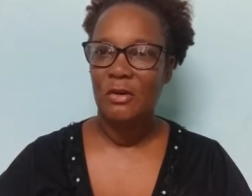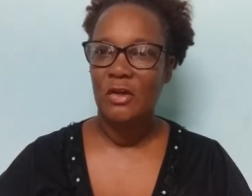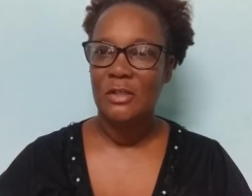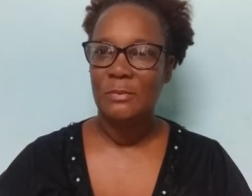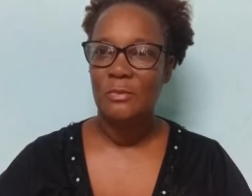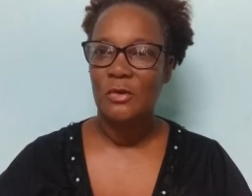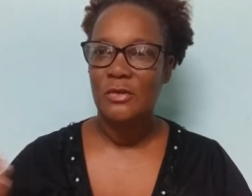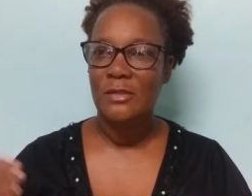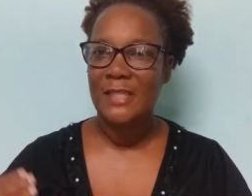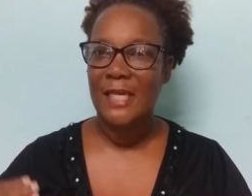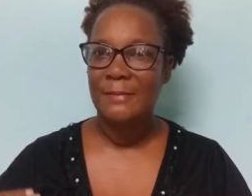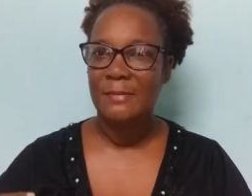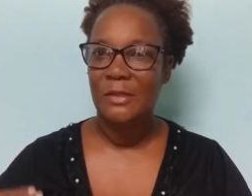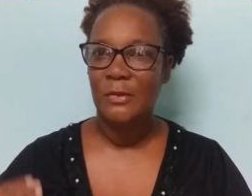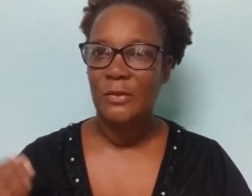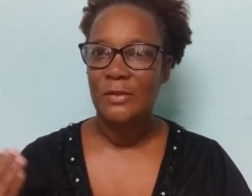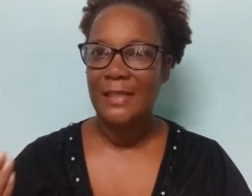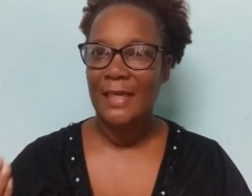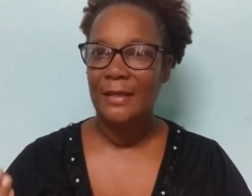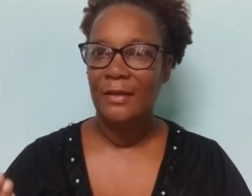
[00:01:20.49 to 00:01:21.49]
because most
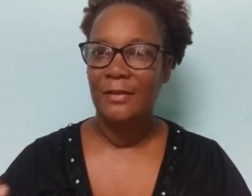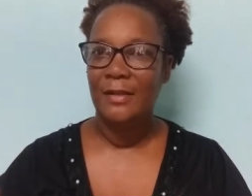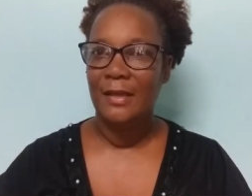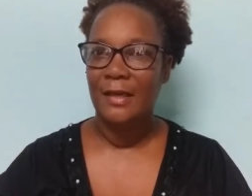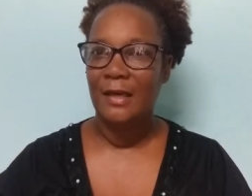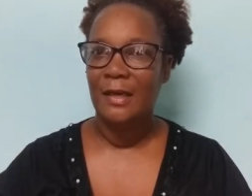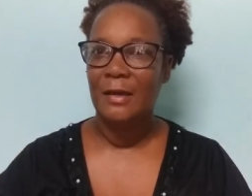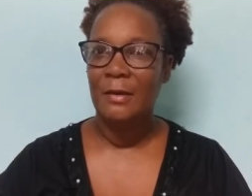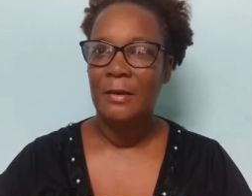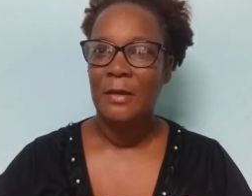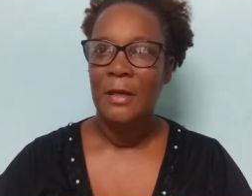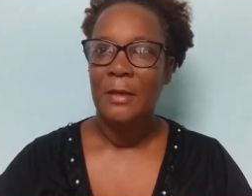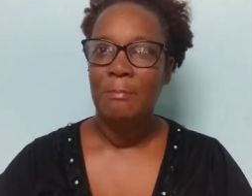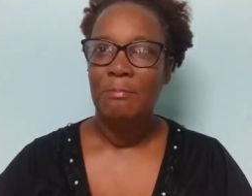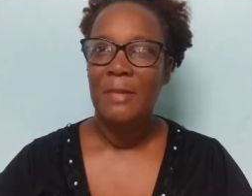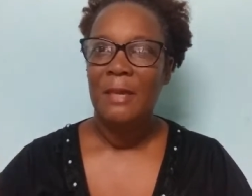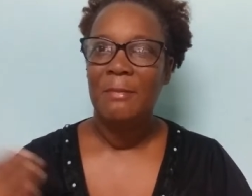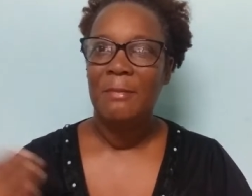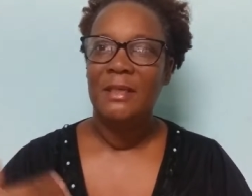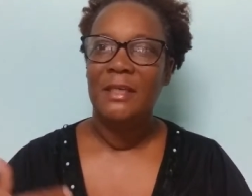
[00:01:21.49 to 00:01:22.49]
times they will tell you they are
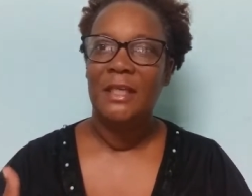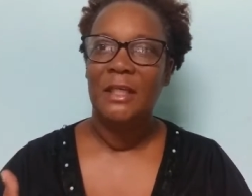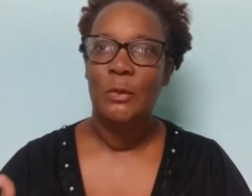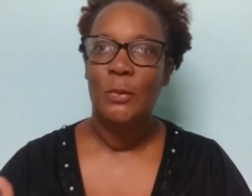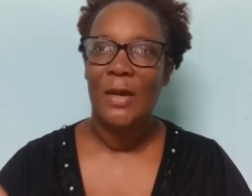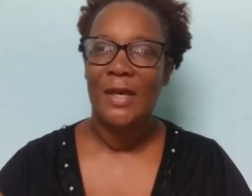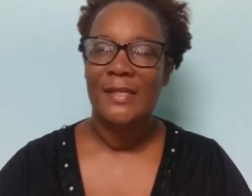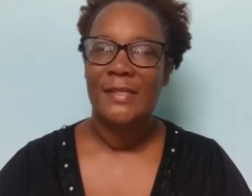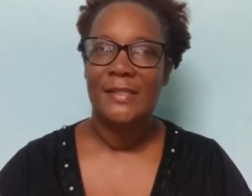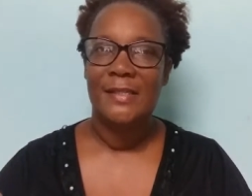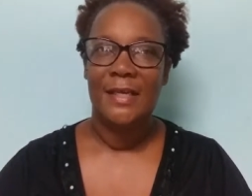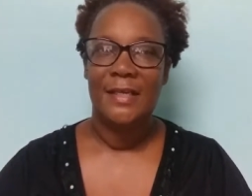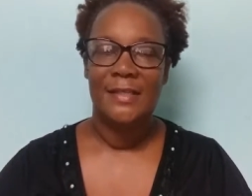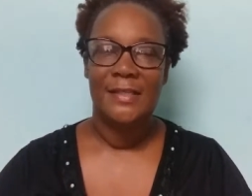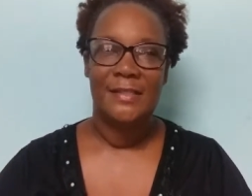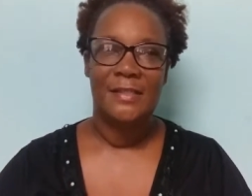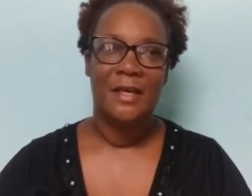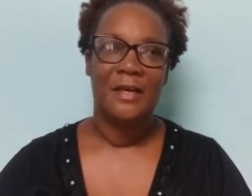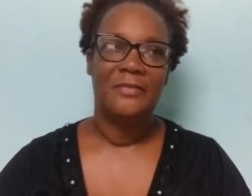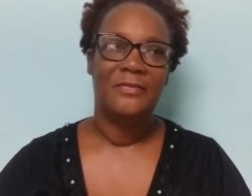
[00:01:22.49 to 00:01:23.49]
maybe in the U S C
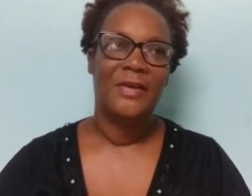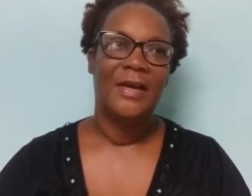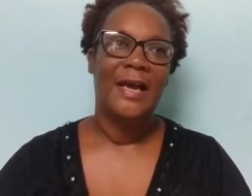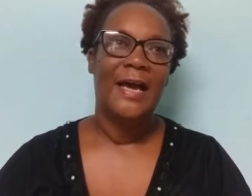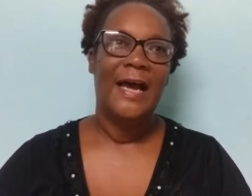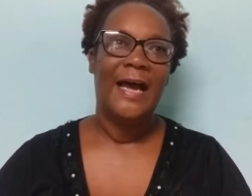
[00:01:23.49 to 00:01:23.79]
and stuff.